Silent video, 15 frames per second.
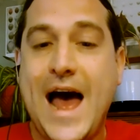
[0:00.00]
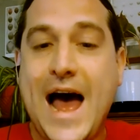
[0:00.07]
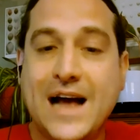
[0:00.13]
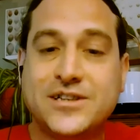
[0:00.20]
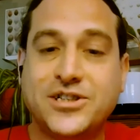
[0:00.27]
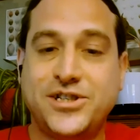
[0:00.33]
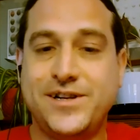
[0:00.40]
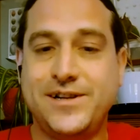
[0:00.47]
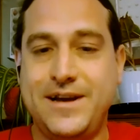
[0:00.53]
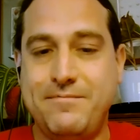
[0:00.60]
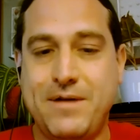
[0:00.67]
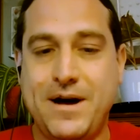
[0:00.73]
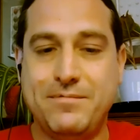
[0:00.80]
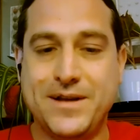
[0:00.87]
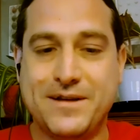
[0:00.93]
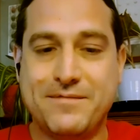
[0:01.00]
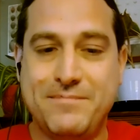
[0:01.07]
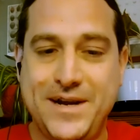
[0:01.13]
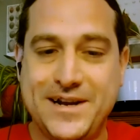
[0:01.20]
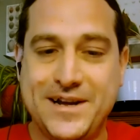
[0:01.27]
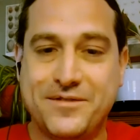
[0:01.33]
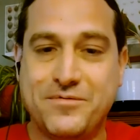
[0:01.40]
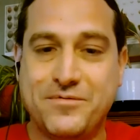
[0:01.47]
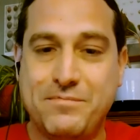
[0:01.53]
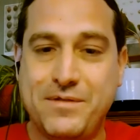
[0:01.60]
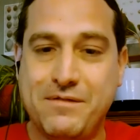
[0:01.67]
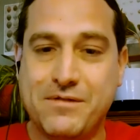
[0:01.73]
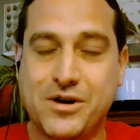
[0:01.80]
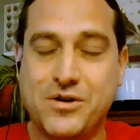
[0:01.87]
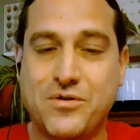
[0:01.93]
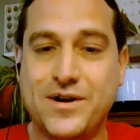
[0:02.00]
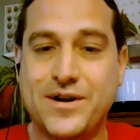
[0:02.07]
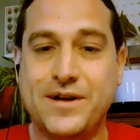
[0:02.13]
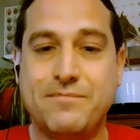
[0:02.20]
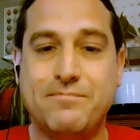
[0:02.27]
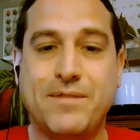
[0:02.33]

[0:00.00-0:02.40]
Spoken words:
actually public meetings will be recorded,